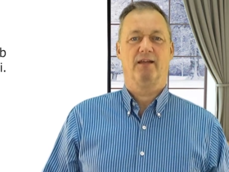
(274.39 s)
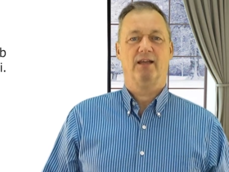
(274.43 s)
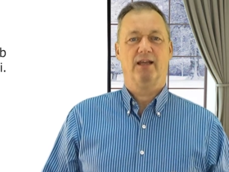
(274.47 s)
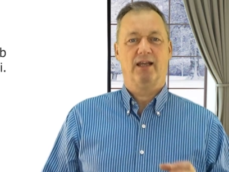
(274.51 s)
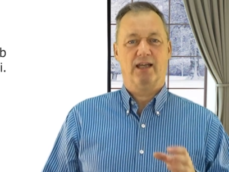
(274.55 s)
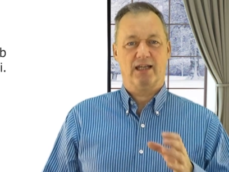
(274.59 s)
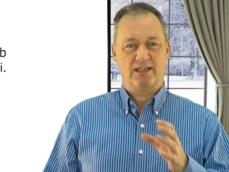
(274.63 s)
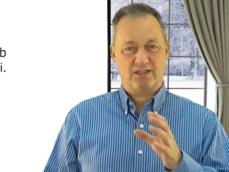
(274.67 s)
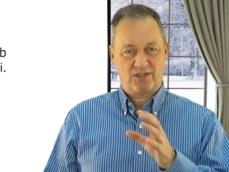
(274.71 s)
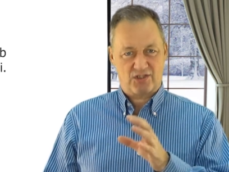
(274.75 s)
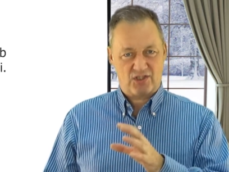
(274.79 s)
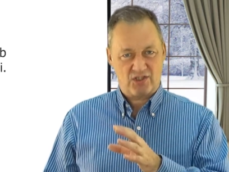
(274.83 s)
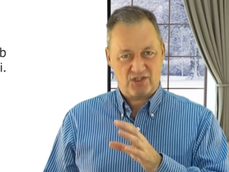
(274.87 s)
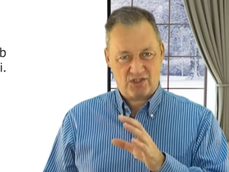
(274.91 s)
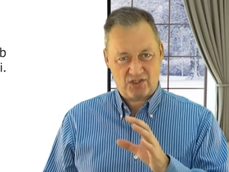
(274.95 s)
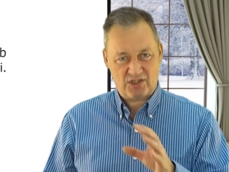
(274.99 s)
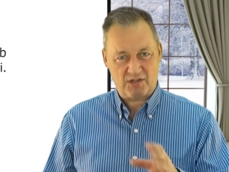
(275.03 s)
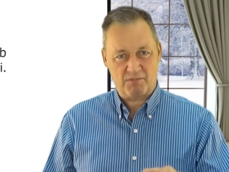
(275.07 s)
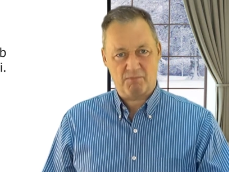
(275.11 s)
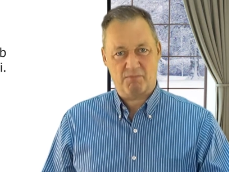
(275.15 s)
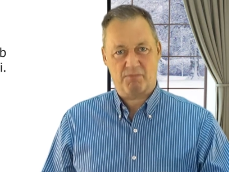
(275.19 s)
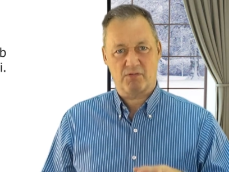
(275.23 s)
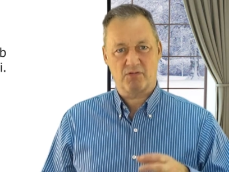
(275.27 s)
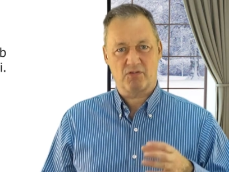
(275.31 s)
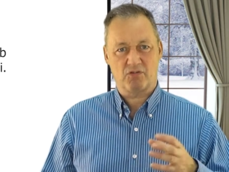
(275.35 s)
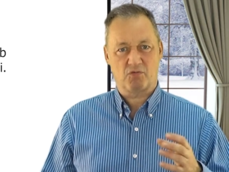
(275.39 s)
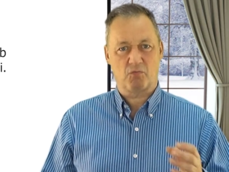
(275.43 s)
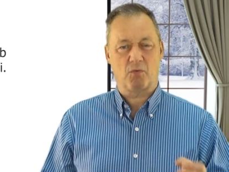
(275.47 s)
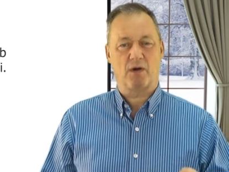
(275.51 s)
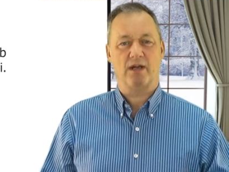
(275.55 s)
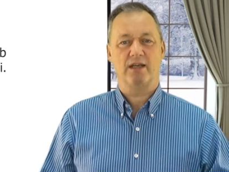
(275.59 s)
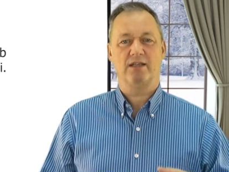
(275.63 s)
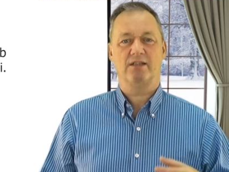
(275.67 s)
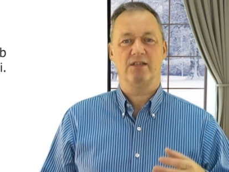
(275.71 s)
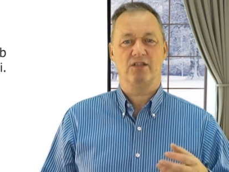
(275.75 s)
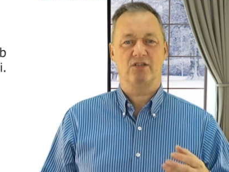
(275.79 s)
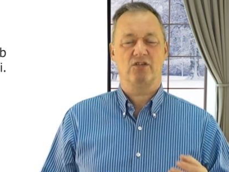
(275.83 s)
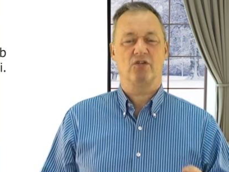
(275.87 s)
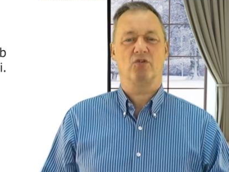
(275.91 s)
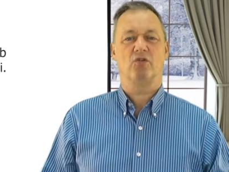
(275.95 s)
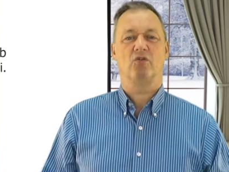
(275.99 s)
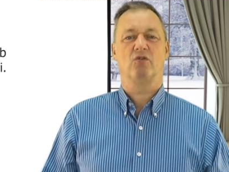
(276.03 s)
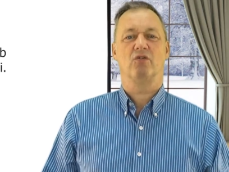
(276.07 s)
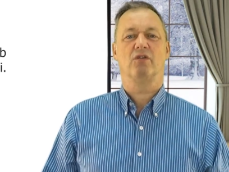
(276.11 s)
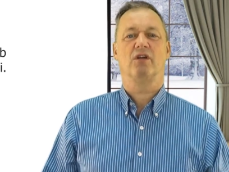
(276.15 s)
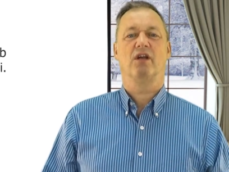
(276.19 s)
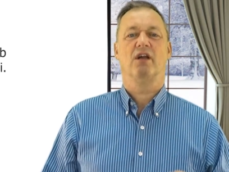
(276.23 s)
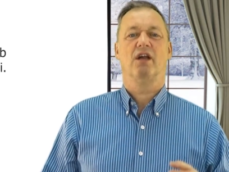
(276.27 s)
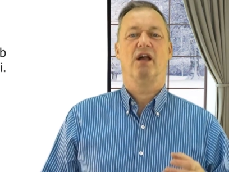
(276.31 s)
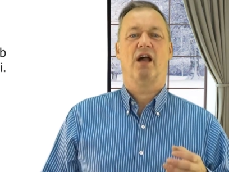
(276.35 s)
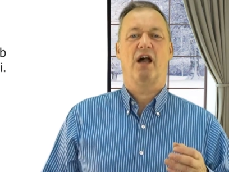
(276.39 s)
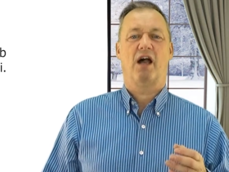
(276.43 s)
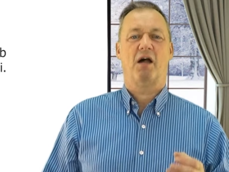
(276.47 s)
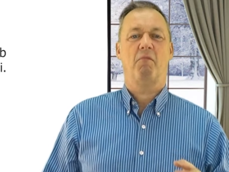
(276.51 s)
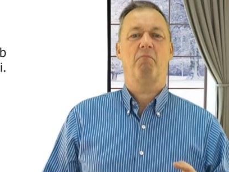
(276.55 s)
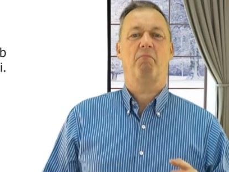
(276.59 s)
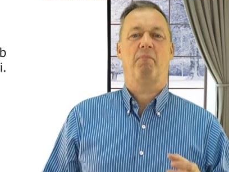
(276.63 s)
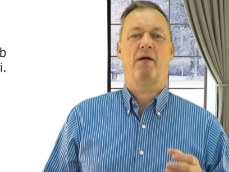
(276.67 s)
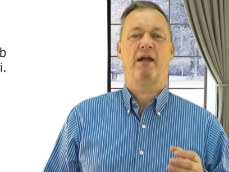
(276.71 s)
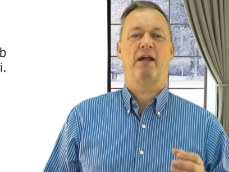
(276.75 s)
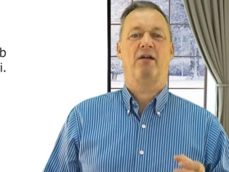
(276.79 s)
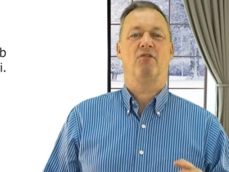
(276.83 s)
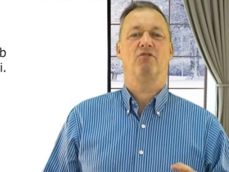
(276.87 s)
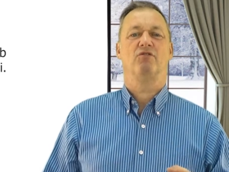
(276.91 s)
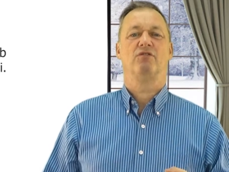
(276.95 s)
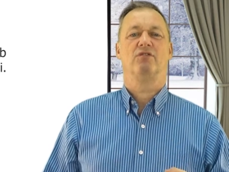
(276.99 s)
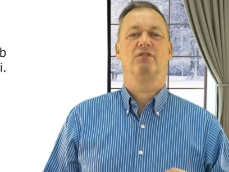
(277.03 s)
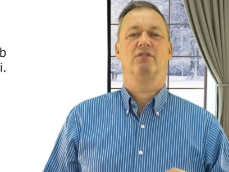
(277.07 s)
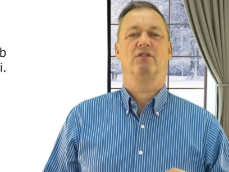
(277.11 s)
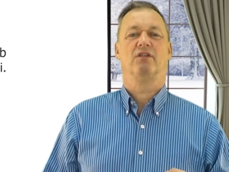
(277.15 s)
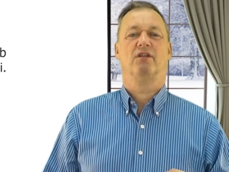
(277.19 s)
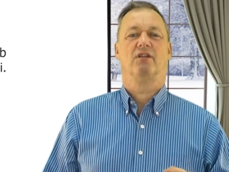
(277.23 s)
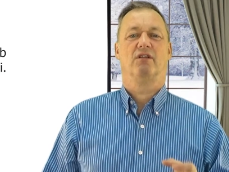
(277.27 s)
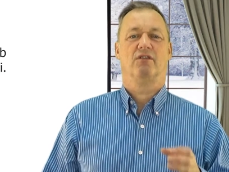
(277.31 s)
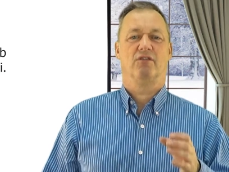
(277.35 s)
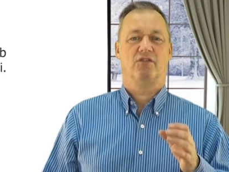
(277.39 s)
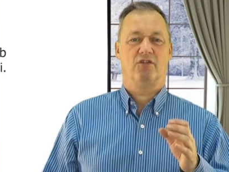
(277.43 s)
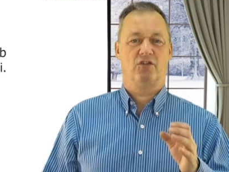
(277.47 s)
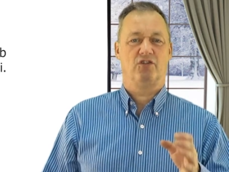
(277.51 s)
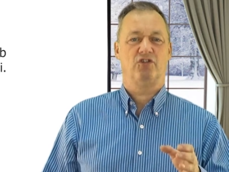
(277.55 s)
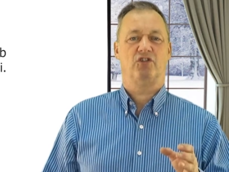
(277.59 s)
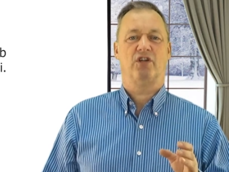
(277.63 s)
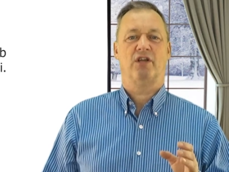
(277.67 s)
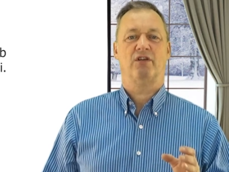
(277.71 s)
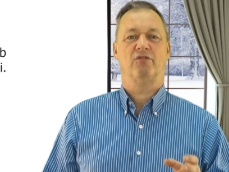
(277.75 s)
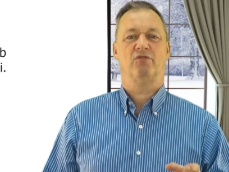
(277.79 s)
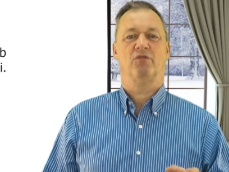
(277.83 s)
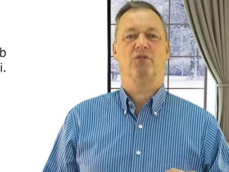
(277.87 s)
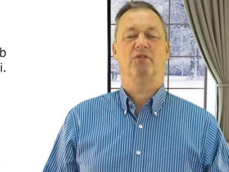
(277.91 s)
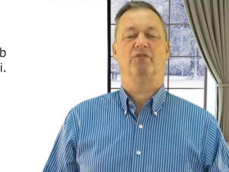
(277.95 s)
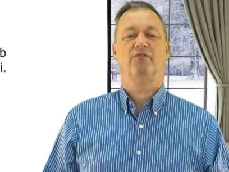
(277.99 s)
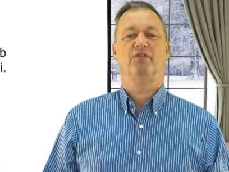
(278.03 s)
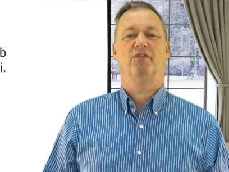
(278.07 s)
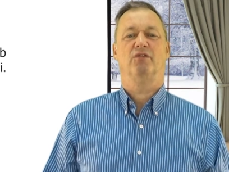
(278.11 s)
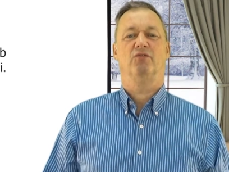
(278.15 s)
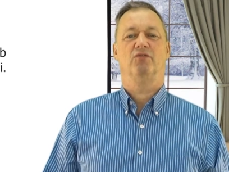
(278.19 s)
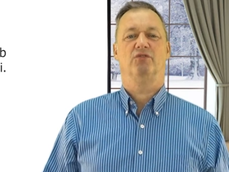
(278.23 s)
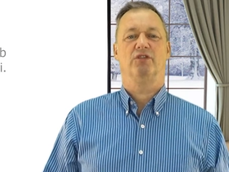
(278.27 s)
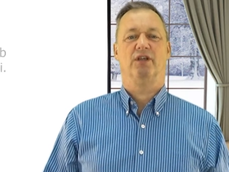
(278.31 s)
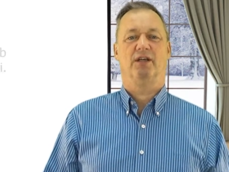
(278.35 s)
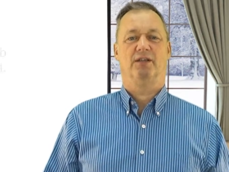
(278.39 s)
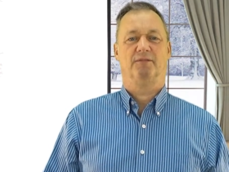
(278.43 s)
it's the simplest way to talk about the general future.